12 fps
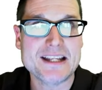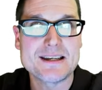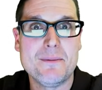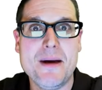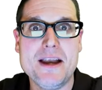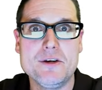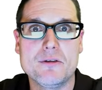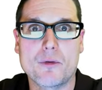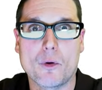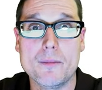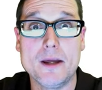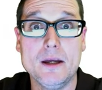a menu
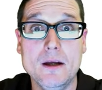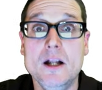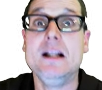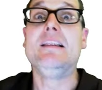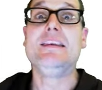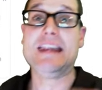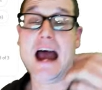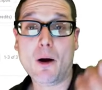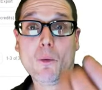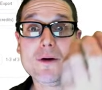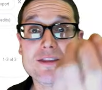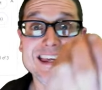for me. Now
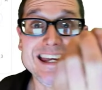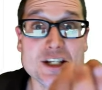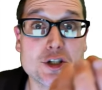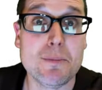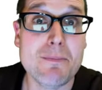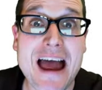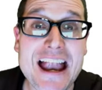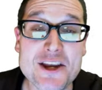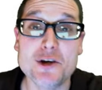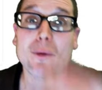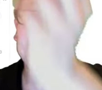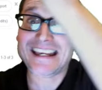with each
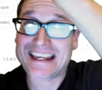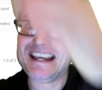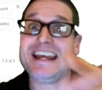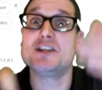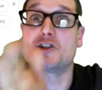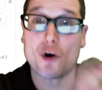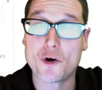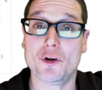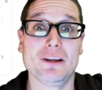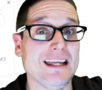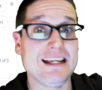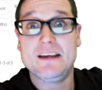menu, I can internal
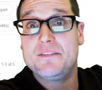link in